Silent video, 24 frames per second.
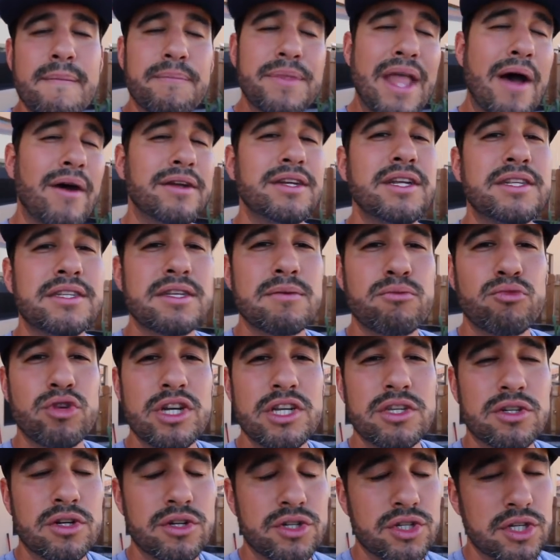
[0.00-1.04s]
Now I did some
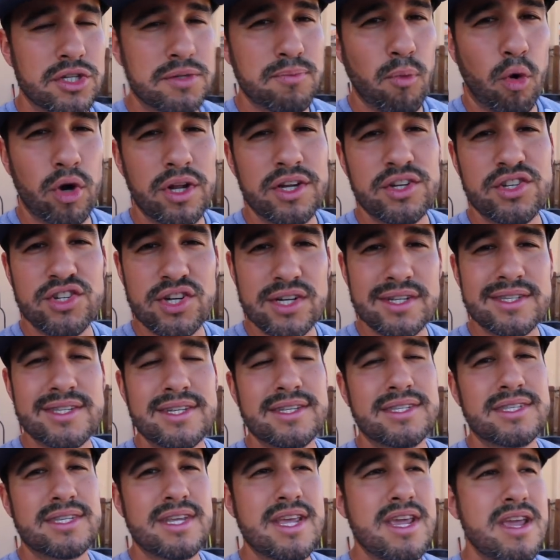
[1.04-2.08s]
research this morning just
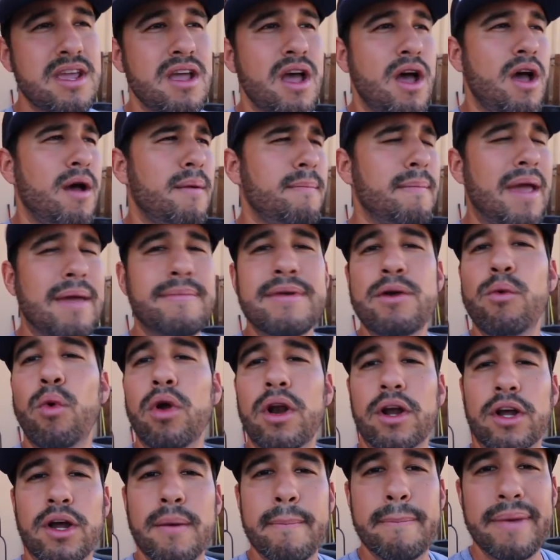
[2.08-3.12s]
to see maybe
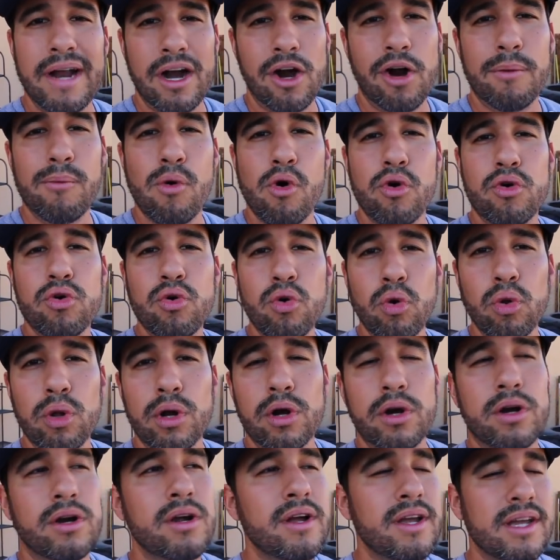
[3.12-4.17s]
what a comparable
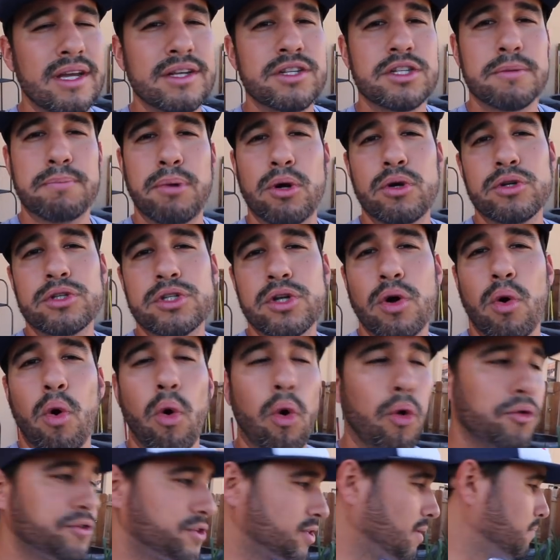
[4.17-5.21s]
cooler is supposed to
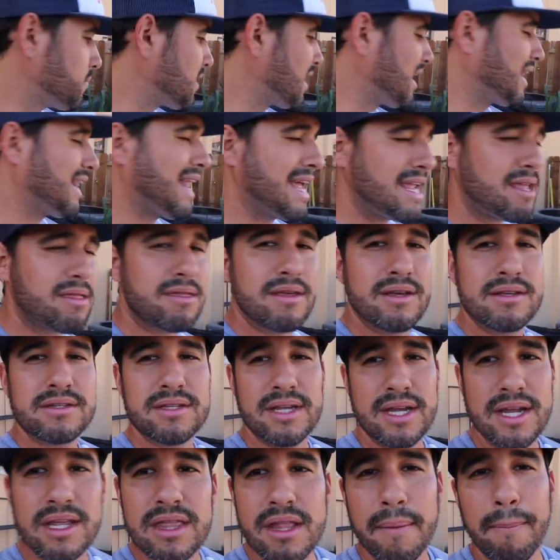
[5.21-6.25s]
hold, something like this
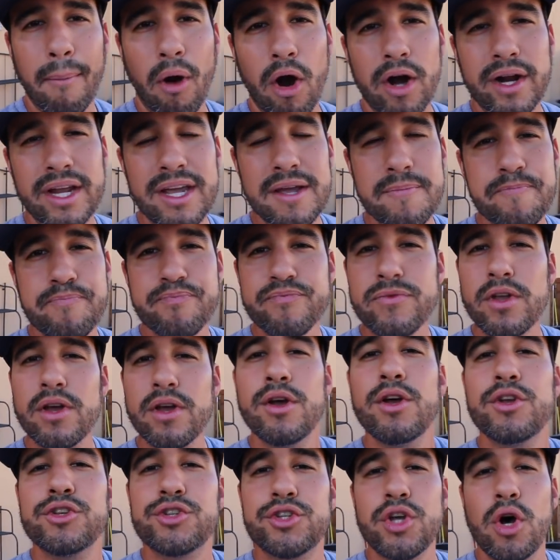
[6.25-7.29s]
in the market.
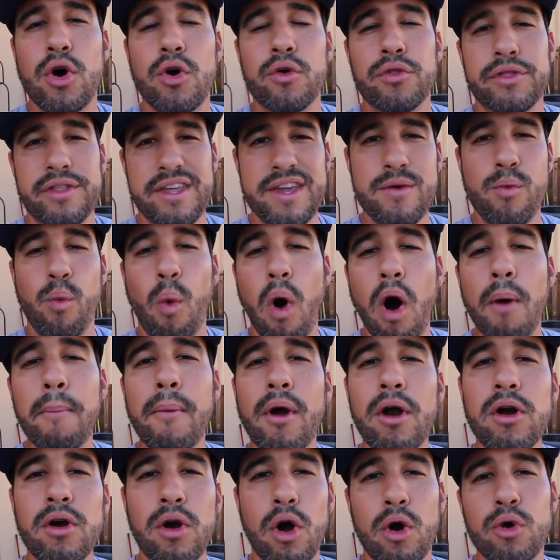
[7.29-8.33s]
So the
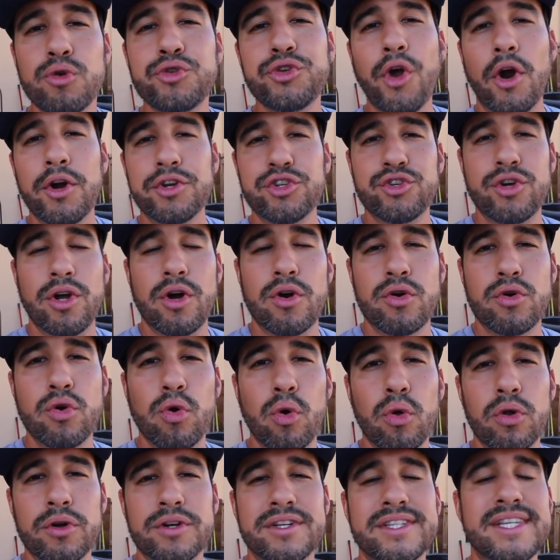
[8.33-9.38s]
Walmart Ozark Trail
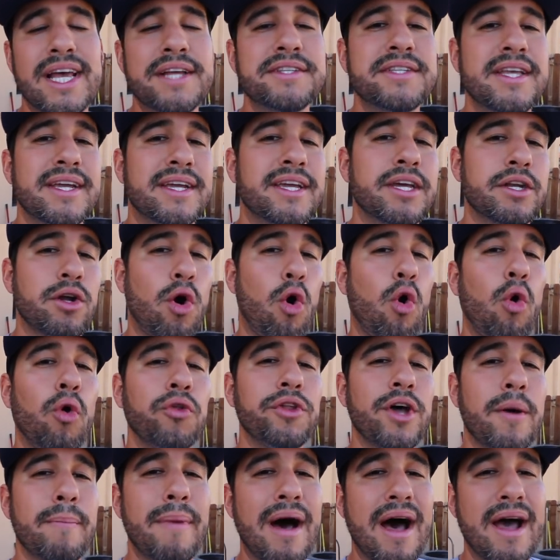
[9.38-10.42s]
cooler says it could
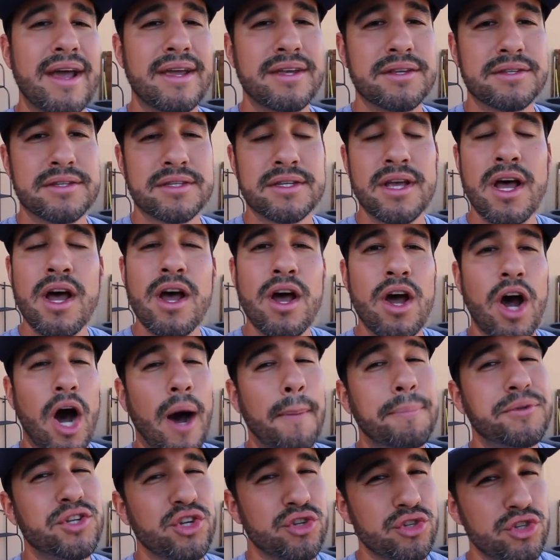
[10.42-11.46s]
hold up ice
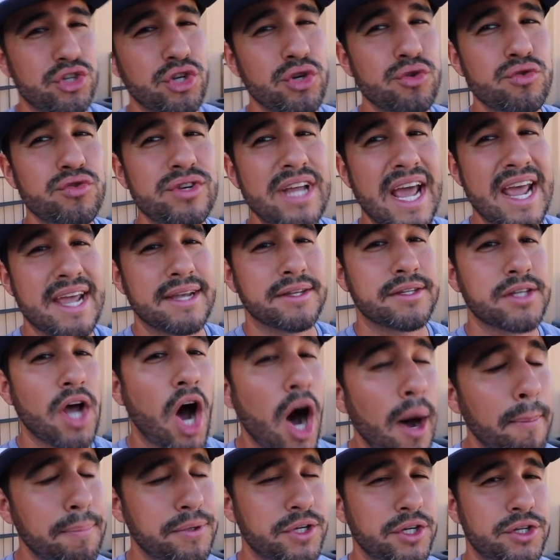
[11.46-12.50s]
up to two days,
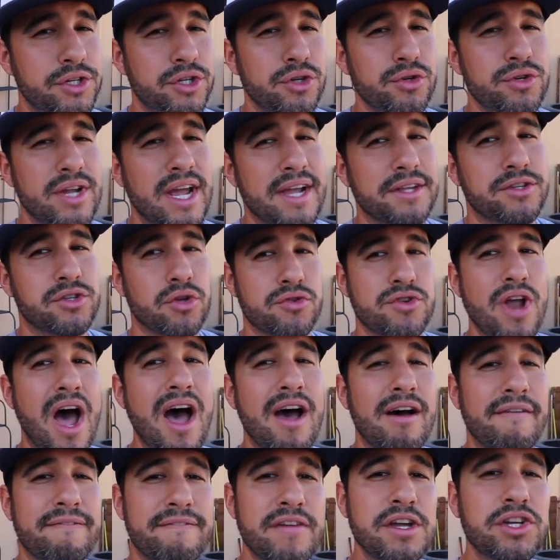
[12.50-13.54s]
up to two days. So
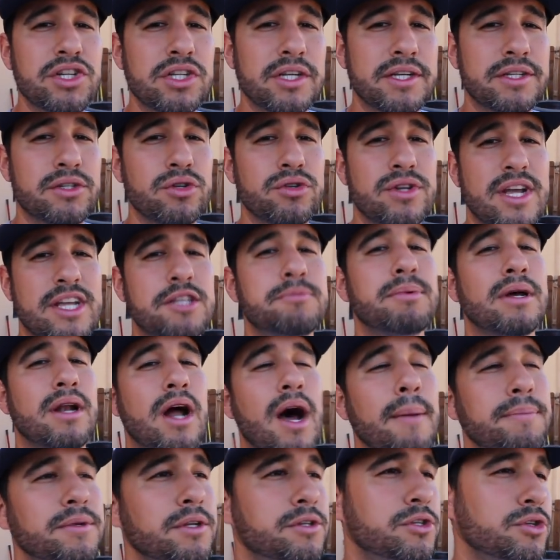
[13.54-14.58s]
not officially two days, but
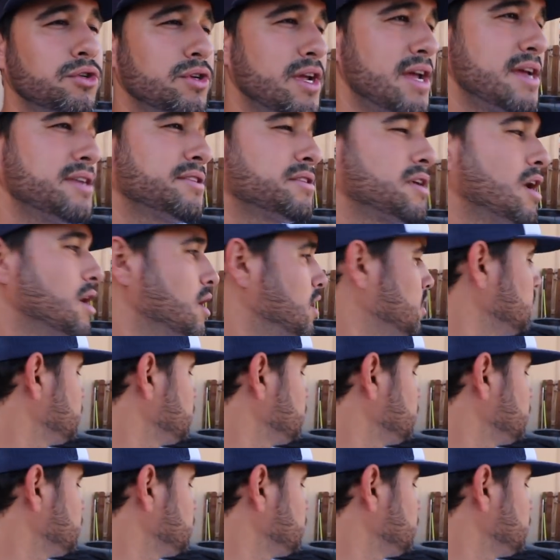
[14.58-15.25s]
up to two days.